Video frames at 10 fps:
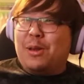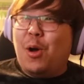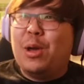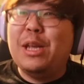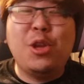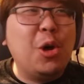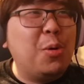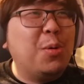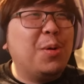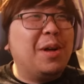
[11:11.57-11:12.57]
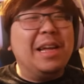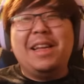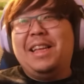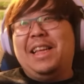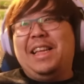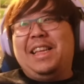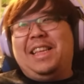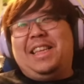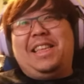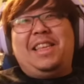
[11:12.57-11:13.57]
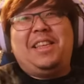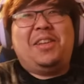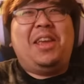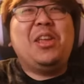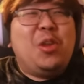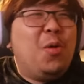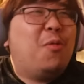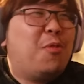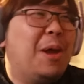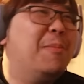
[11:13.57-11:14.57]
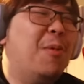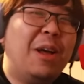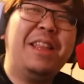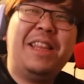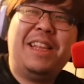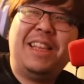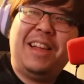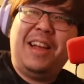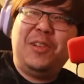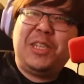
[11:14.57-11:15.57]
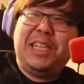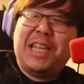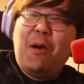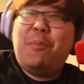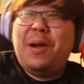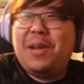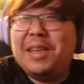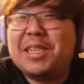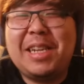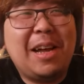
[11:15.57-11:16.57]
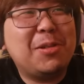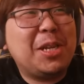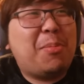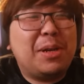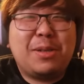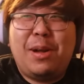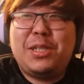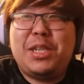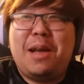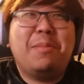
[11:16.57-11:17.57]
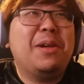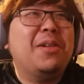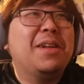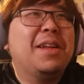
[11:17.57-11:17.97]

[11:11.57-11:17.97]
Yo, he knew. He knew frame one. I was gonna down parry. I was gonna press crouch jab there.